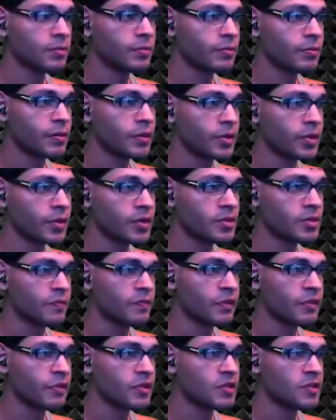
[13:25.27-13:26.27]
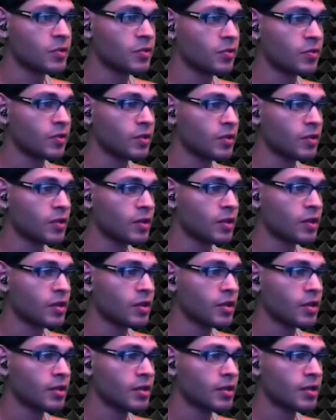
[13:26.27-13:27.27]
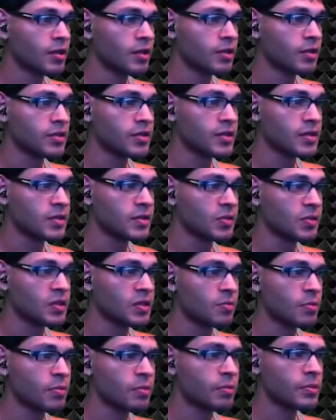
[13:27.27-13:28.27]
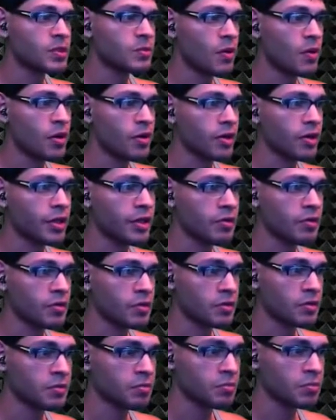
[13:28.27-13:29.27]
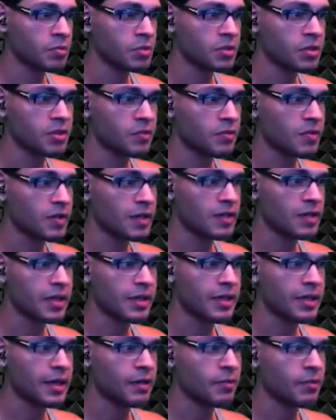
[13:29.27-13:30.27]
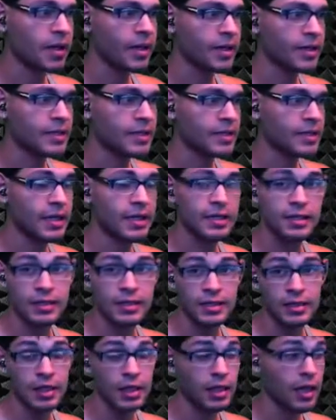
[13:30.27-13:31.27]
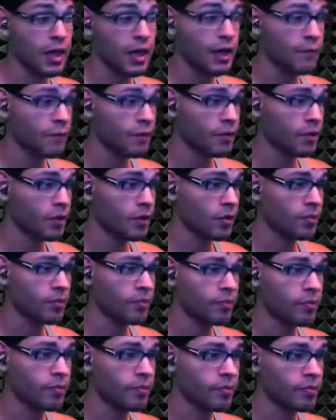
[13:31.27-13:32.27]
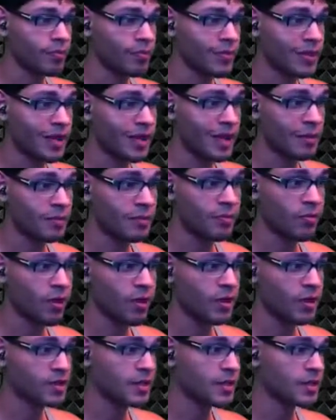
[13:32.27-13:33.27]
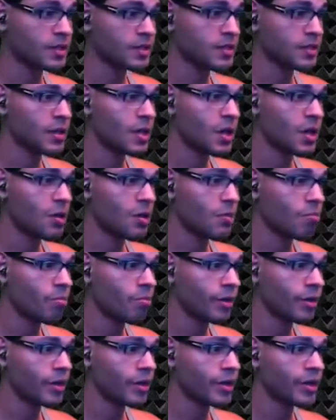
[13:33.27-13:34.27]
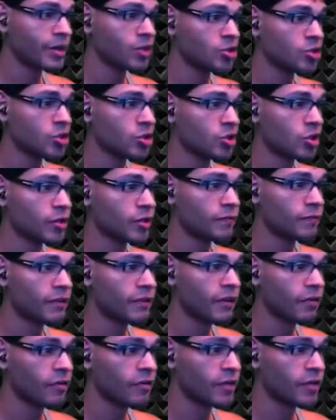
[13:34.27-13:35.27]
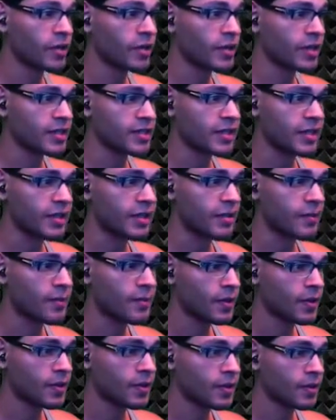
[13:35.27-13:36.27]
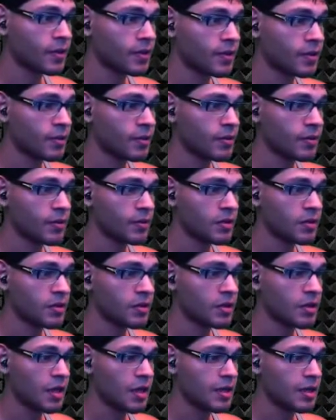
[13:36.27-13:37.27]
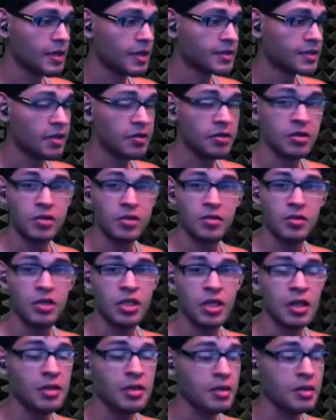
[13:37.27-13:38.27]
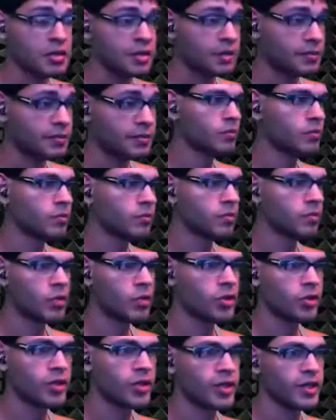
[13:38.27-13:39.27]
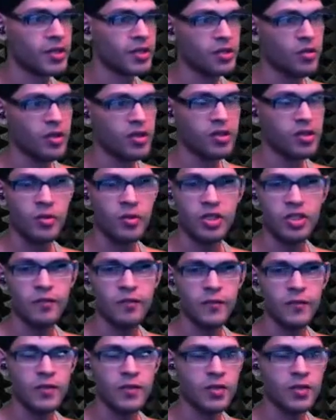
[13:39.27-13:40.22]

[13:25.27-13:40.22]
It looks very smooth. You'll see some sparkling or some things like that, but like I said, this is a lot for the game to process, but it should look very, very nice now. And that's how you do the shaders. Okay, so I switched to full